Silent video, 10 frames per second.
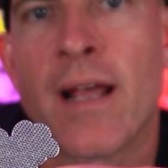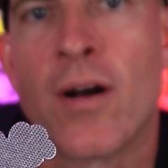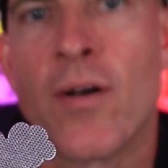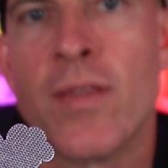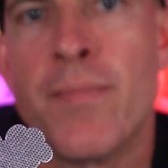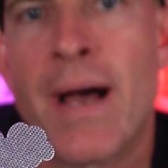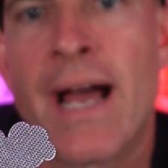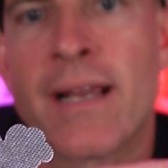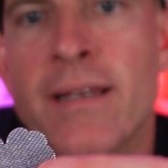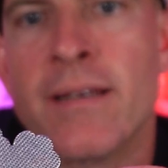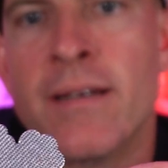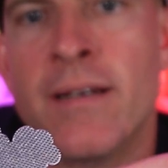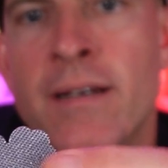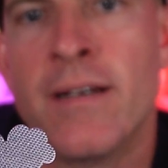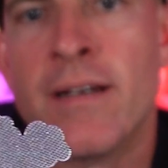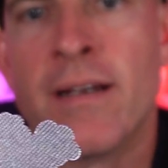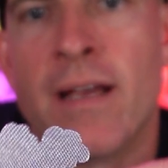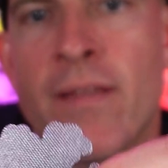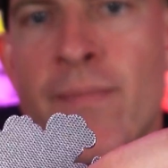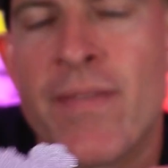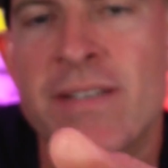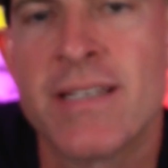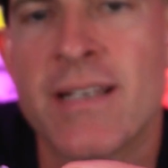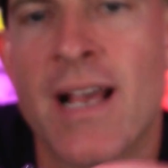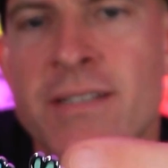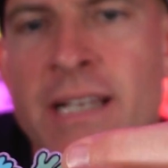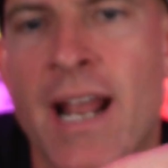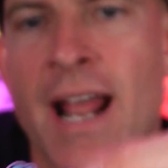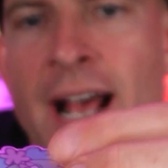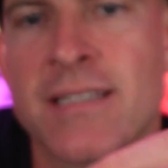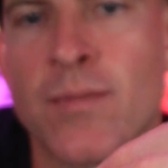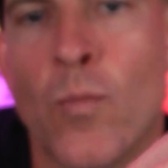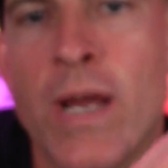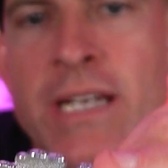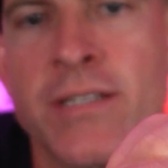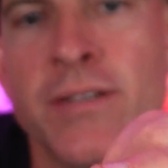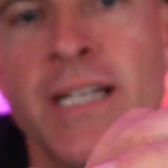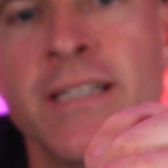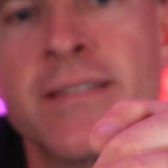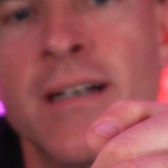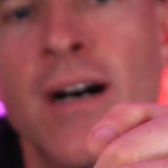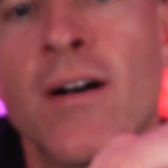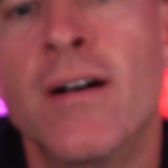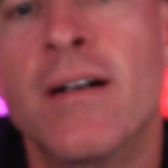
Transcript: kind of on the back. And then this thing actually kind of has some weight to it. So